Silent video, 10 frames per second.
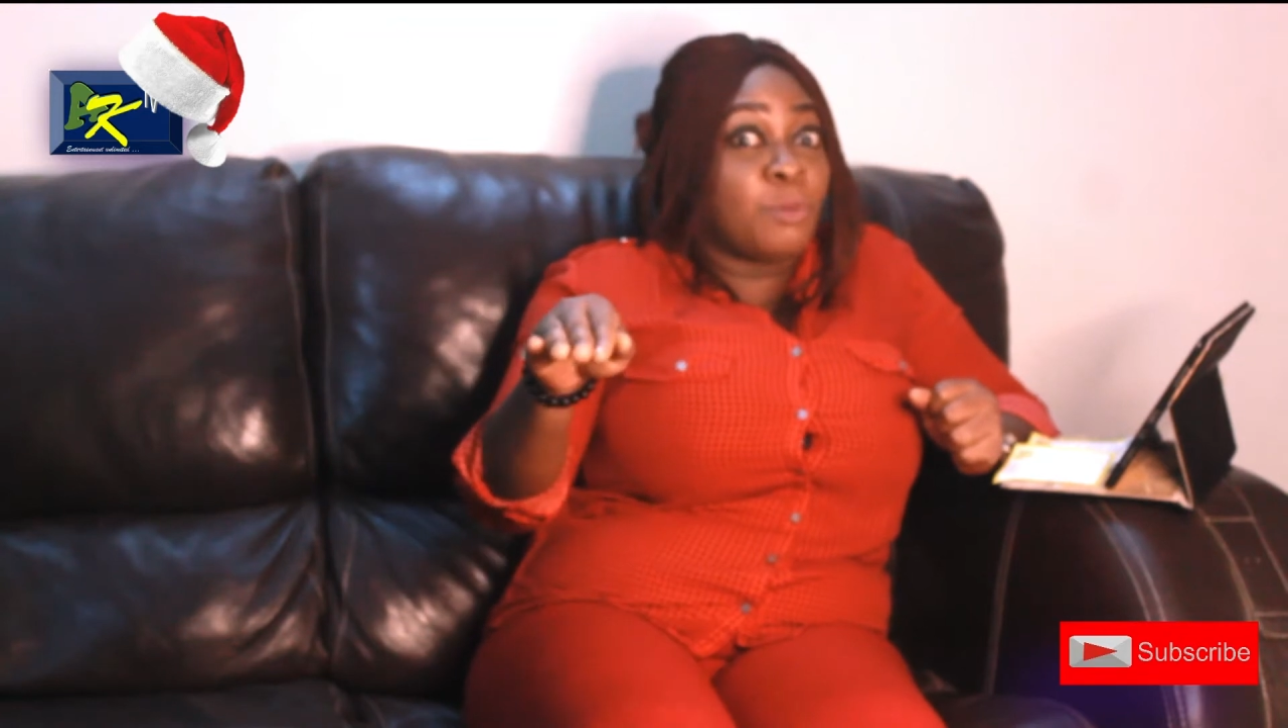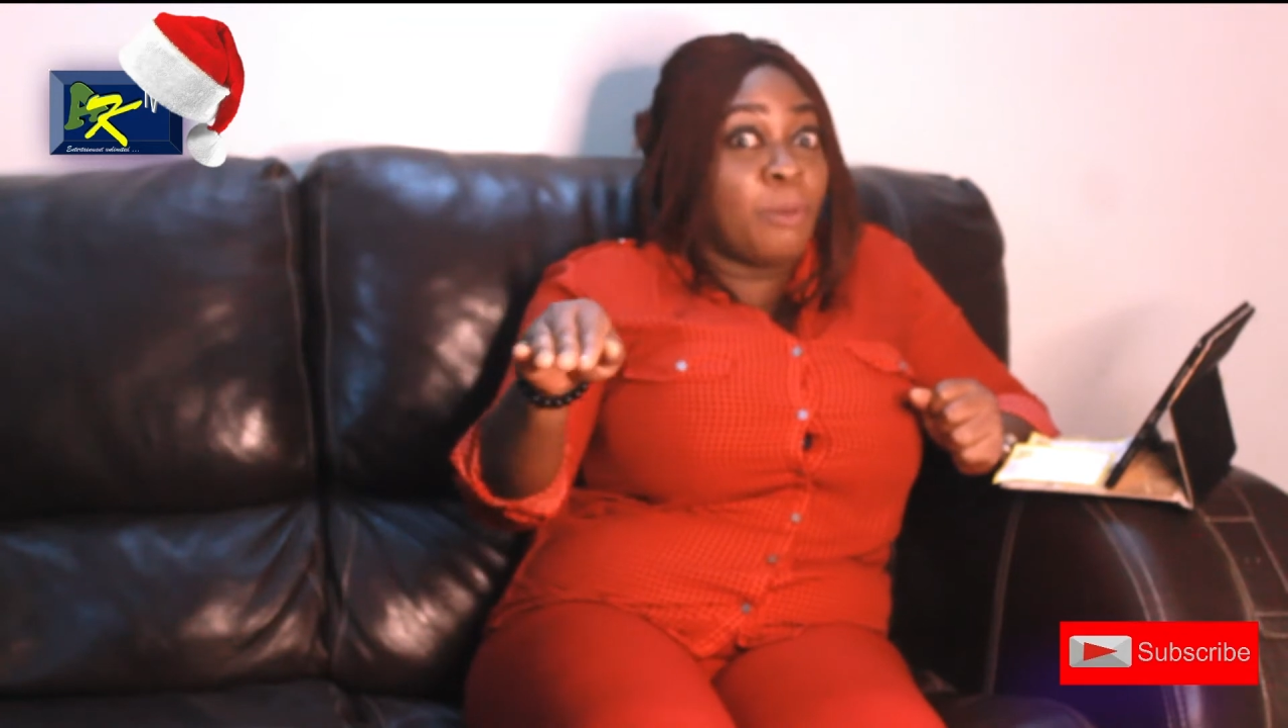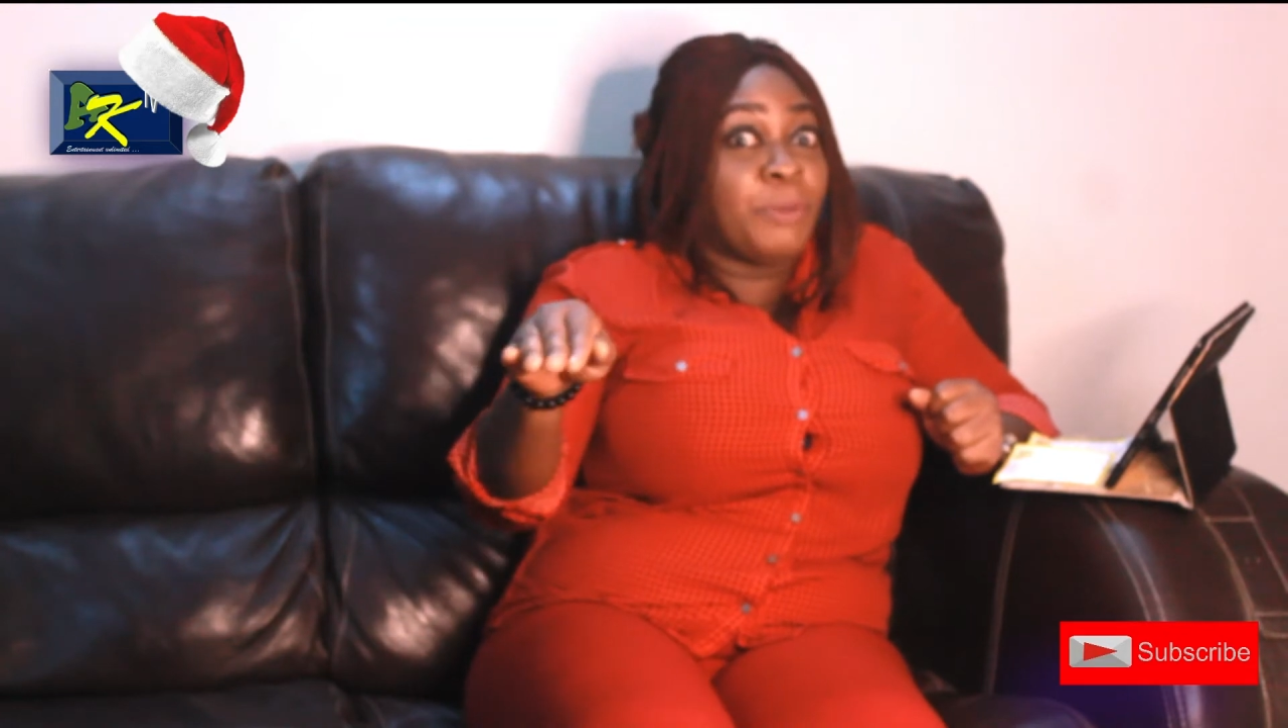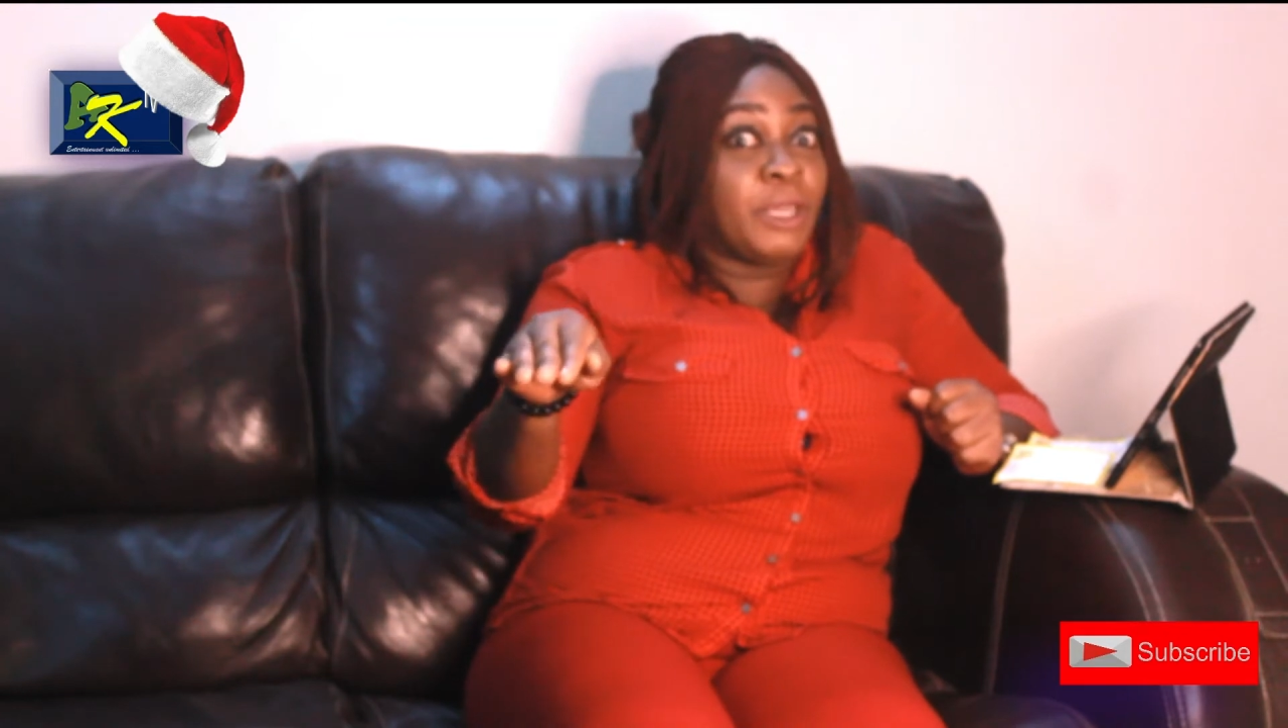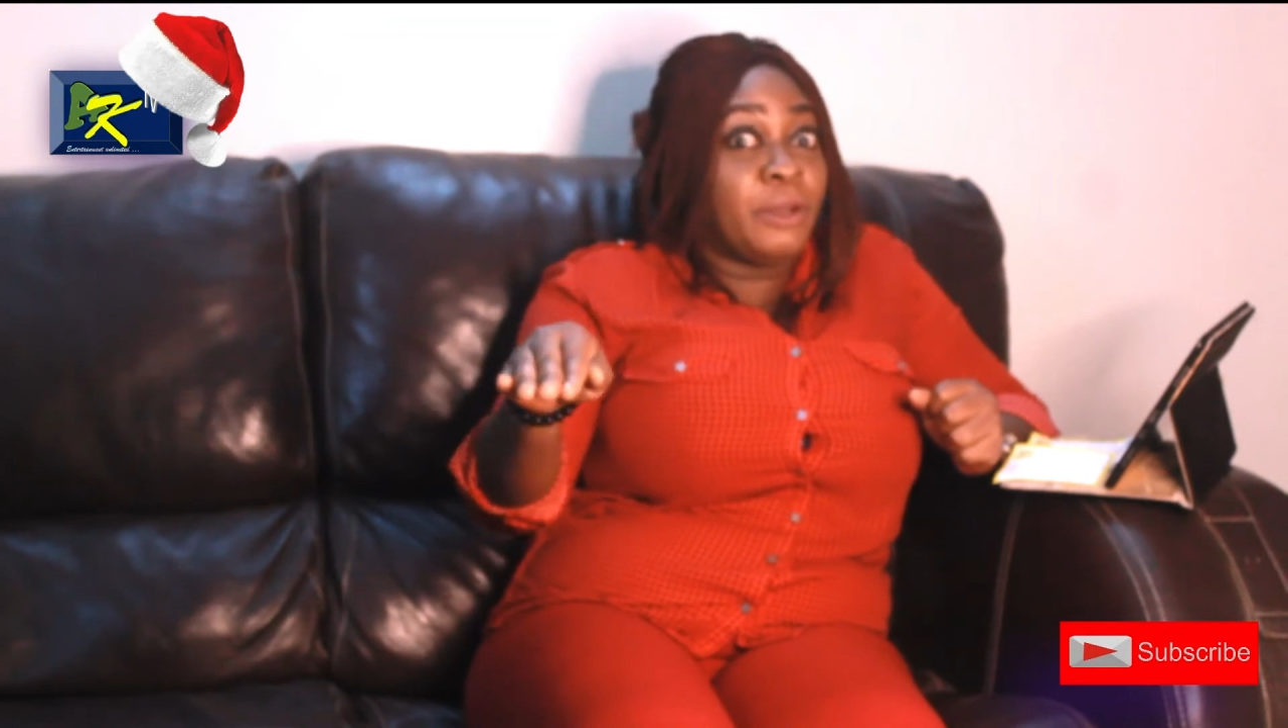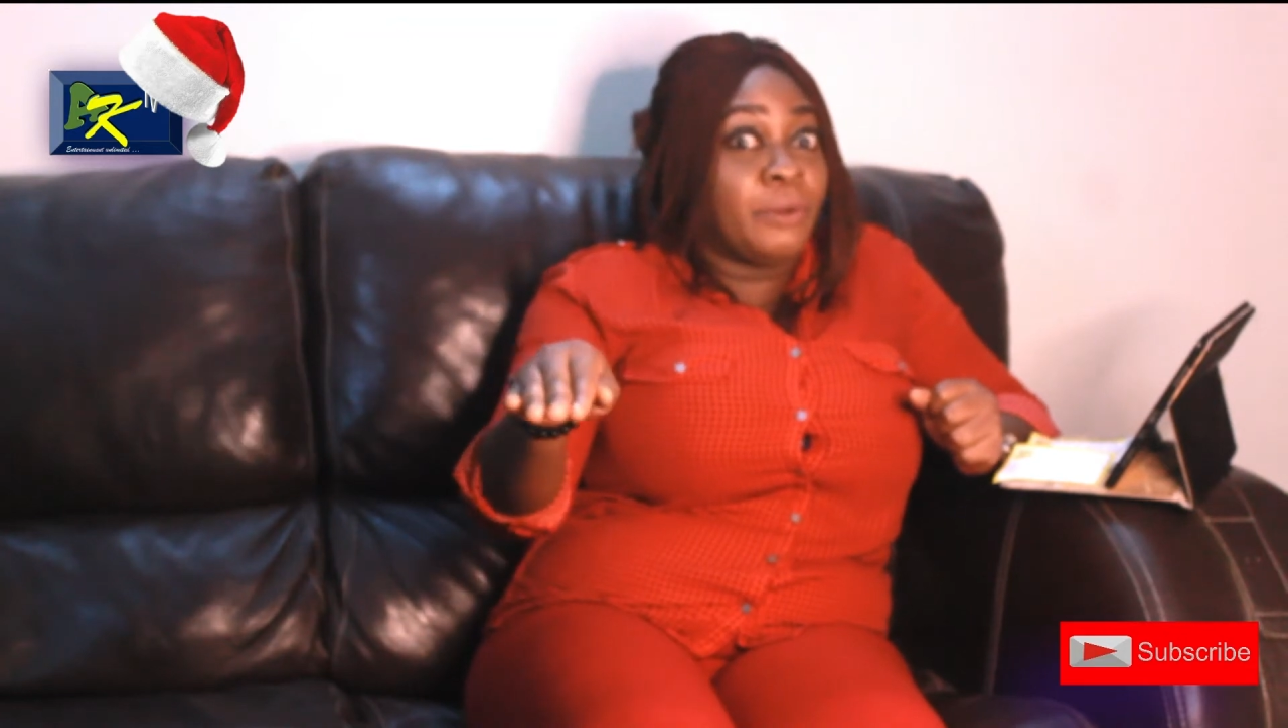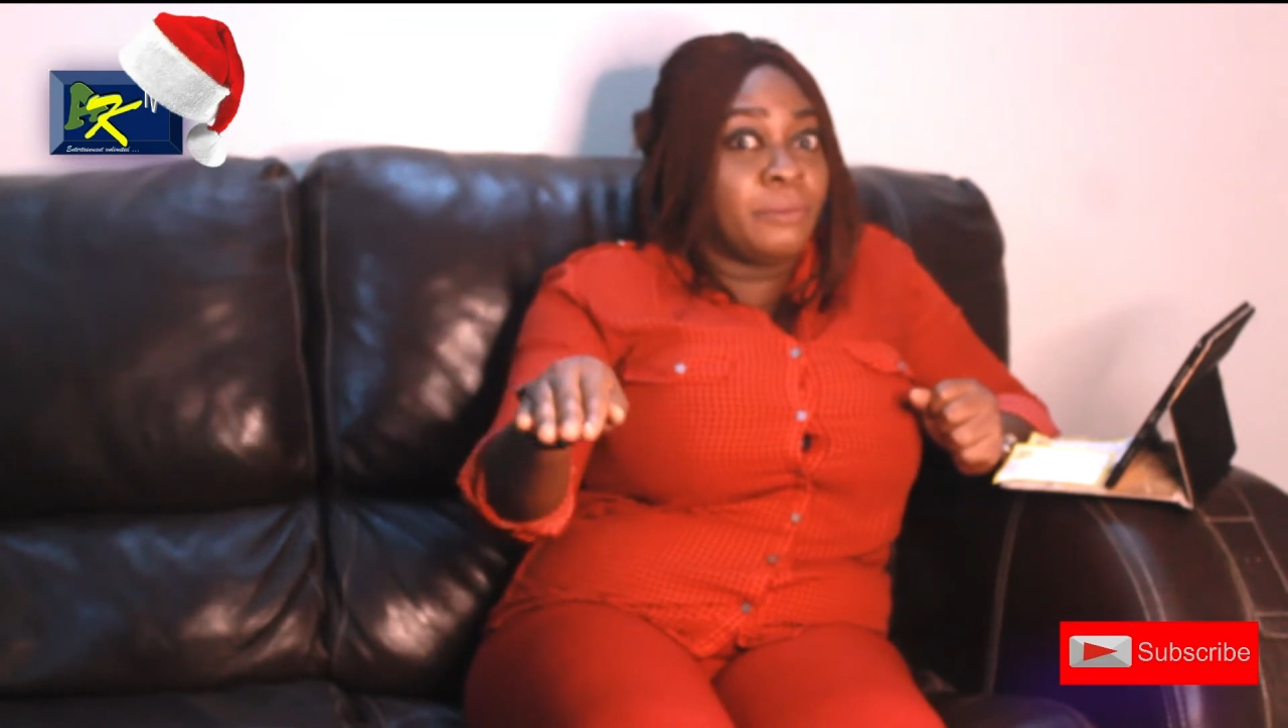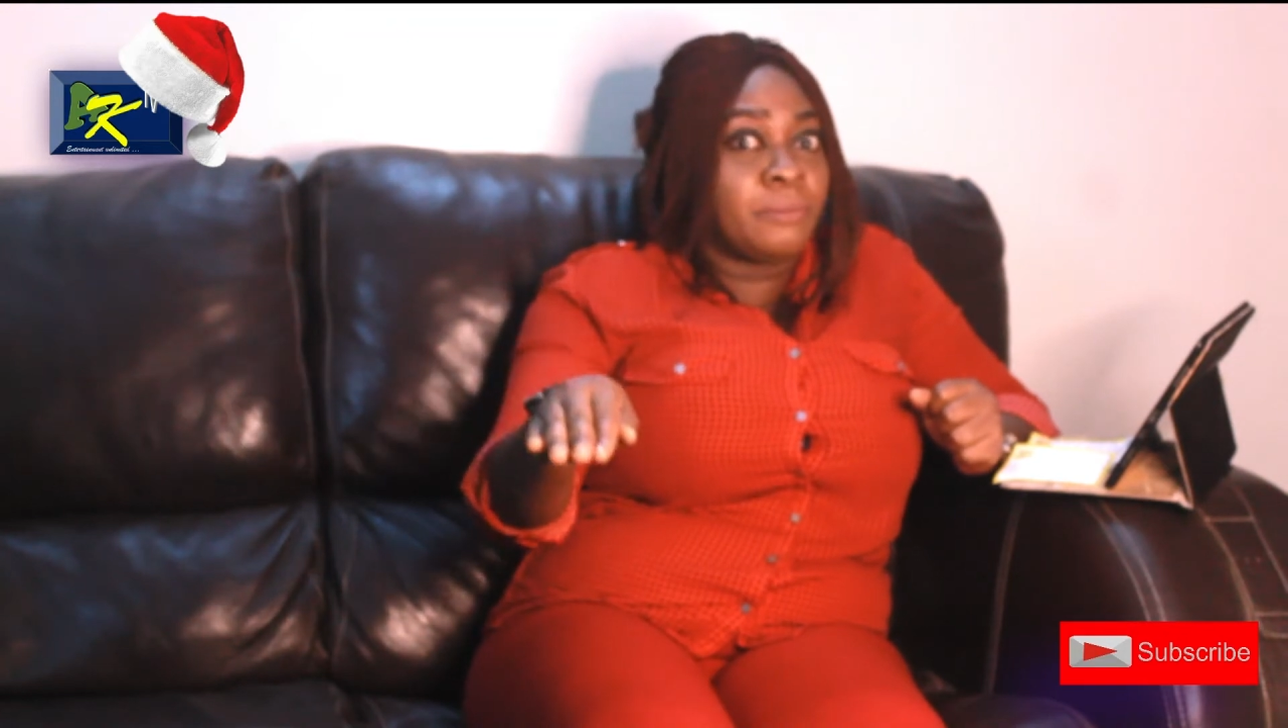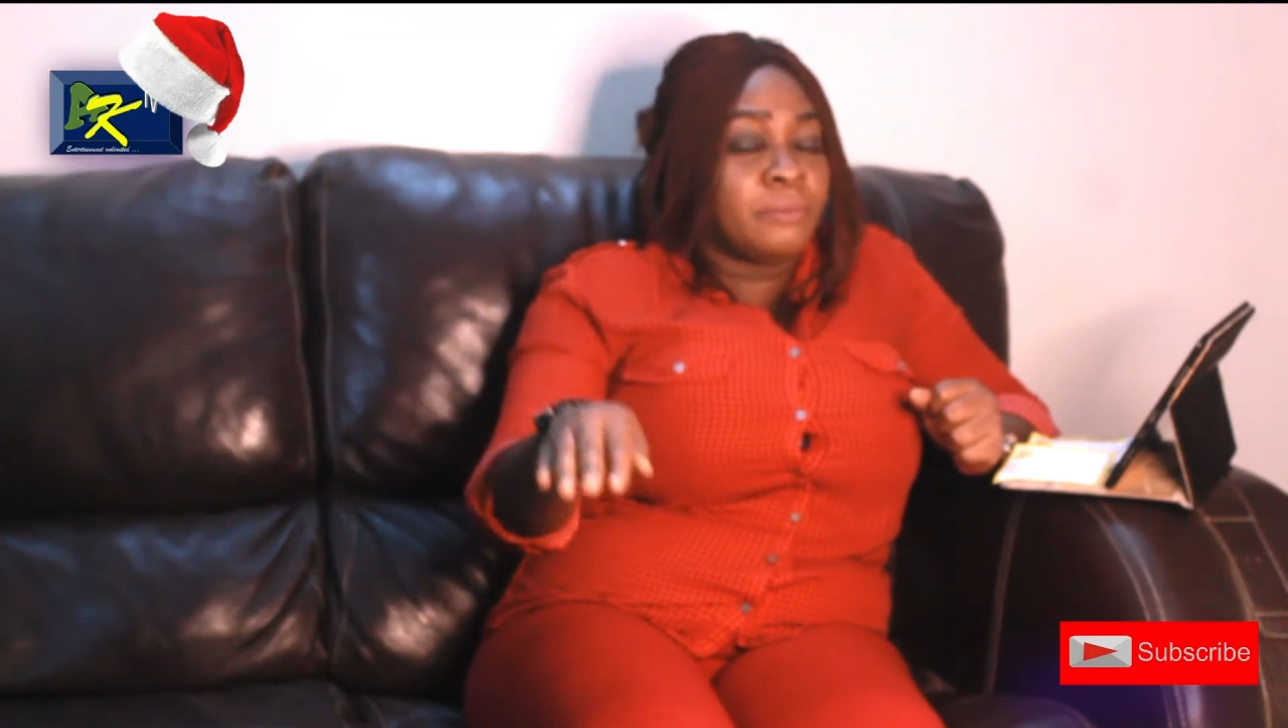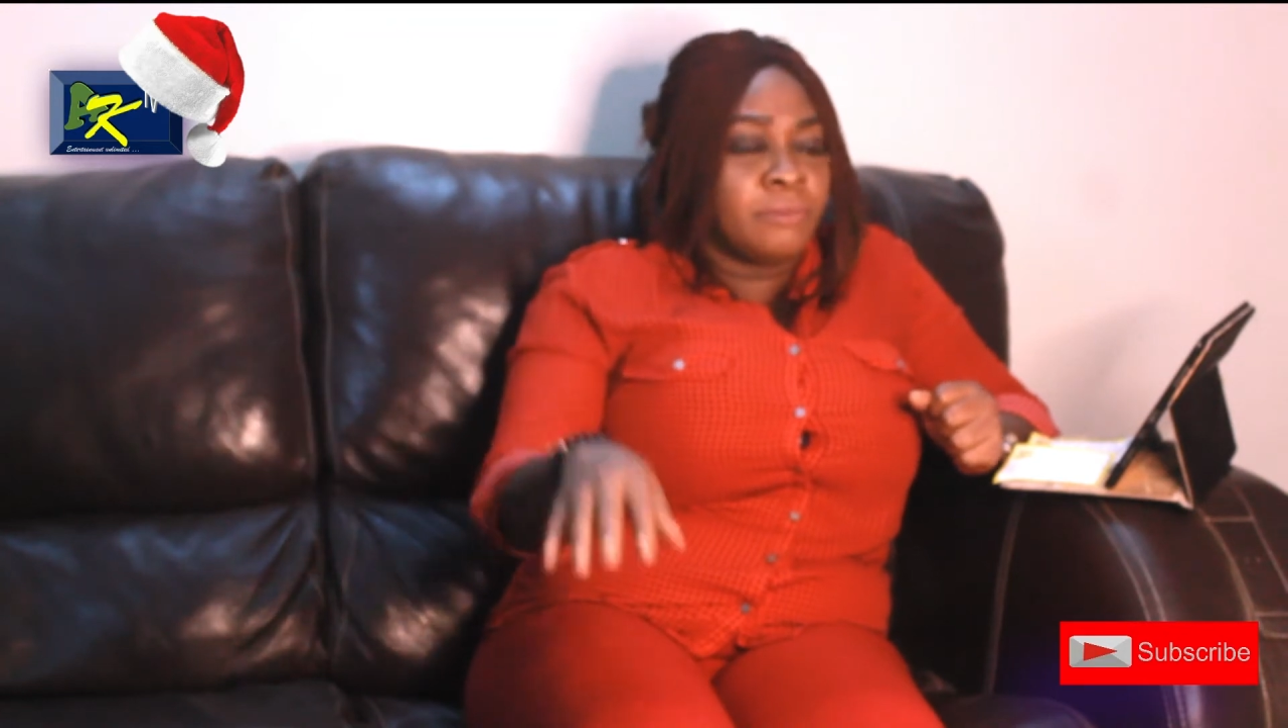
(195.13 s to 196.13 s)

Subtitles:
small picking, no.